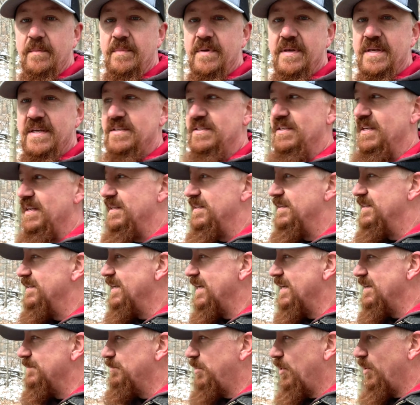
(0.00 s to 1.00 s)
He said,
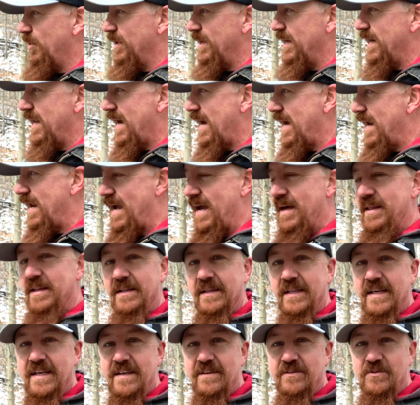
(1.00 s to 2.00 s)
he pointed out how the
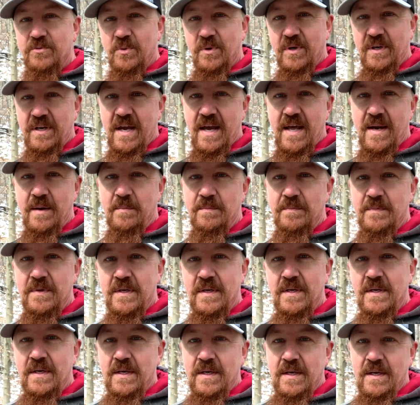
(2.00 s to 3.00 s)
leaves were kind
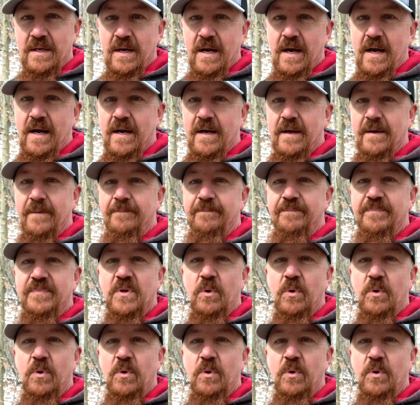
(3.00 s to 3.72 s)
of